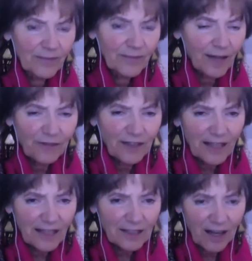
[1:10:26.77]
I feel
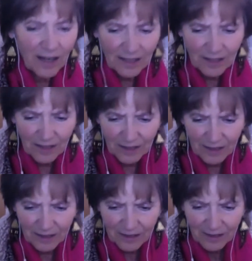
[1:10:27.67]
like a
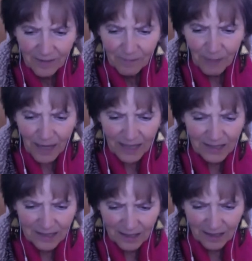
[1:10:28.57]
tiger
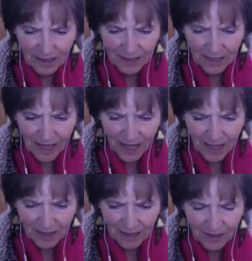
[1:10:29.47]
pacing in a
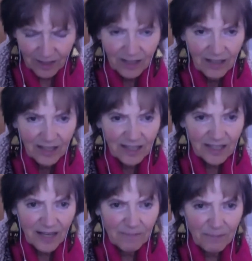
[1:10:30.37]
cage, a
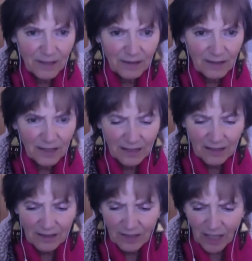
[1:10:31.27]

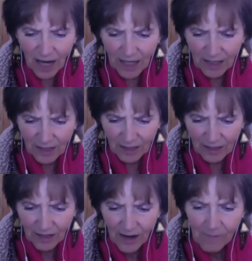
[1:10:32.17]
Siberian
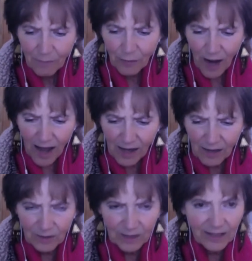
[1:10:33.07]
tiger
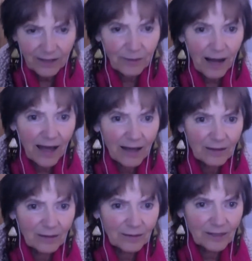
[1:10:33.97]
prowling
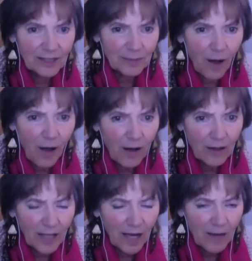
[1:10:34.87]
around a
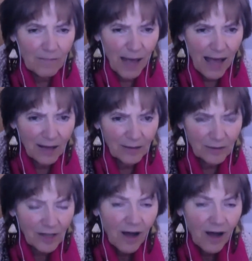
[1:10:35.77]
small compound,